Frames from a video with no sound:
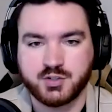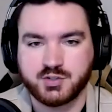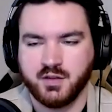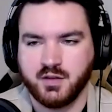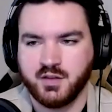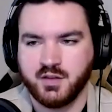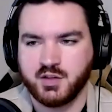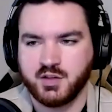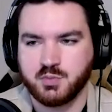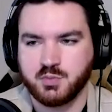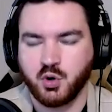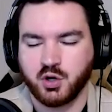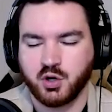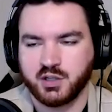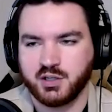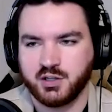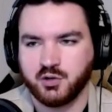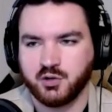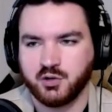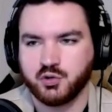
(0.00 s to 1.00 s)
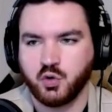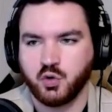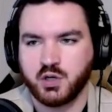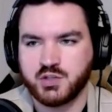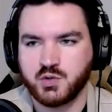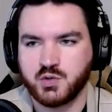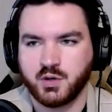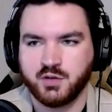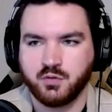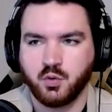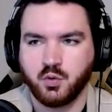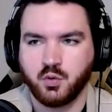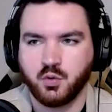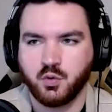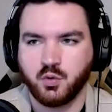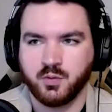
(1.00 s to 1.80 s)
in this market here in twenty twenty-four, you know,